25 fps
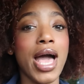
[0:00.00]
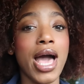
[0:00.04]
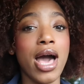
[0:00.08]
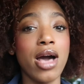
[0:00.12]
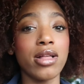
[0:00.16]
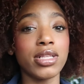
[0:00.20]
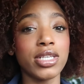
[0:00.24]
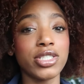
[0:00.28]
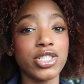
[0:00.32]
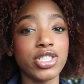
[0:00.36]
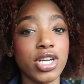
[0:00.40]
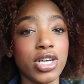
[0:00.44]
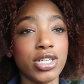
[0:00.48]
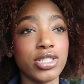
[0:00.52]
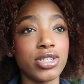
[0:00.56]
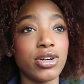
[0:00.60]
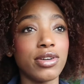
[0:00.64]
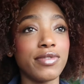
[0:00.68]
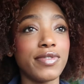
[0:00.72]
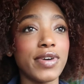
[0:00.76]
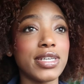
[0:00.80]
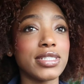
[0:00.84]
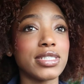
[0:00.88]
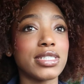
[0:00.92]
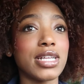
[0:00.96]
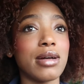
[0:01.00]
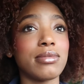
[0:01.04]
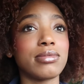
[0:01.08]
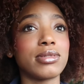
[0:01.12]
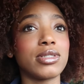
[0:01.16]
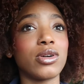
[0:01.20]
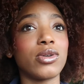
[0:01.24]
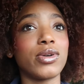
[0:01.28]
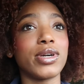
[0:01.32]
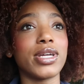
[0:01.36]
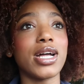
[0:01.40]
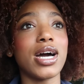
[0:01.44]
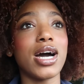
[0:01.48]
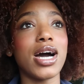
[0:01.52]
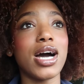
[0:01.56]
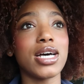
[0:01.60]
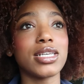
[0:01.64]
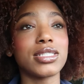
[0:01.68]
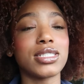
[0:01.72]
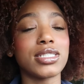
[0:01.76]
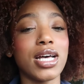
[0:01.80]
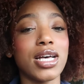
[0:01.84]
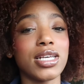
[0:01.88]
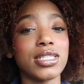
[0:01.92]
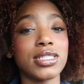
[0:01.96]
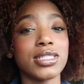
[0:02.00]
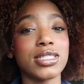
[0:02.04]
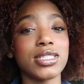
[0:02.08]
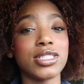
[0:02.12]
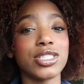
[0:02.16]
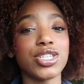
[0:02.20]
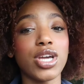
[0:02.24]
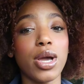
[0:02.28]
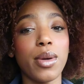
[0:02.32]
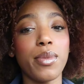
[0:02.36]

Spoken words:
I'll let y'all know if I stop to go get a hot sausage.